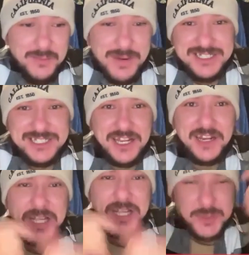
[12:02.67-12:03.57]
I'm
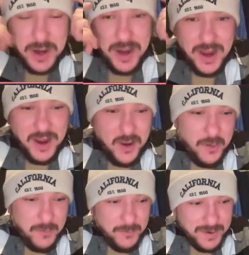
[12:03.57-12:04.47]
isolated. That's why
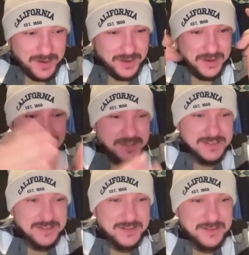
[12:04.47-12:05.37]
all my
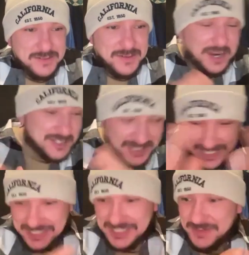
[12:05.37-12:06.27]

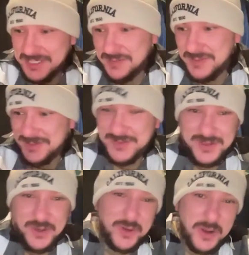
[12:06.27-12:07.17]
isolation comes
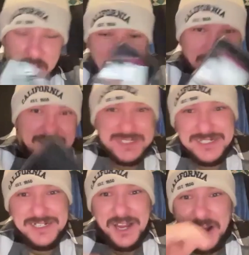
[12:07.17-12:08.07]
through the lyrics
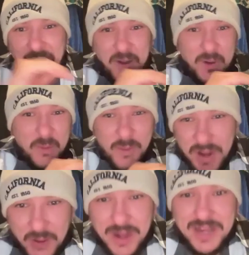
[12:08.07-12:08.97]
and what
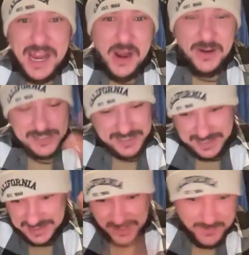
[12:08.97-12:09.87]
I write down
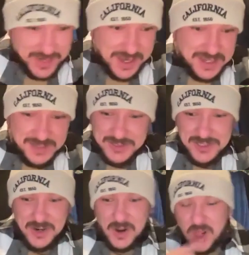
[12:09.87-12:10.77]
as me,
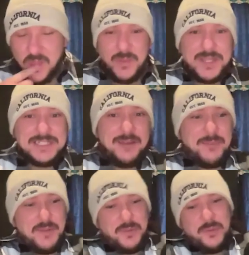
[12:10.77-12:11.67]
all the things I've
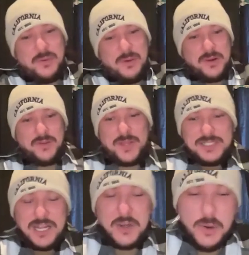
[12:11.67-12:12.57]
been through, all the
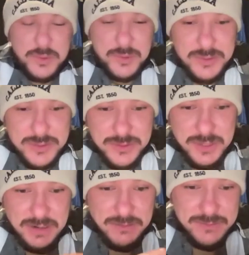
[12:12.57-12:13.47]
things I go through
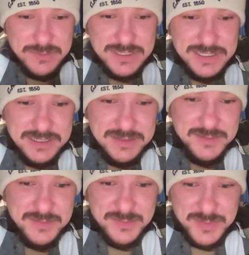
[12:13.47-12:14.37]
life.
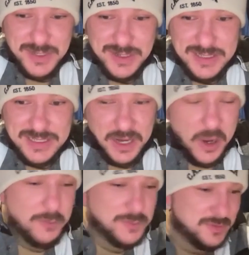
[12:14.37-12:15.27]
But it
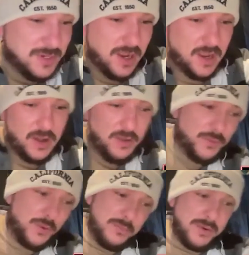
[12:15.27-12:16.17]
helps. I
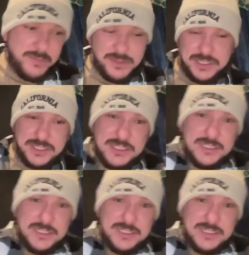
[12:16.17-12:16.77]
love doing my music.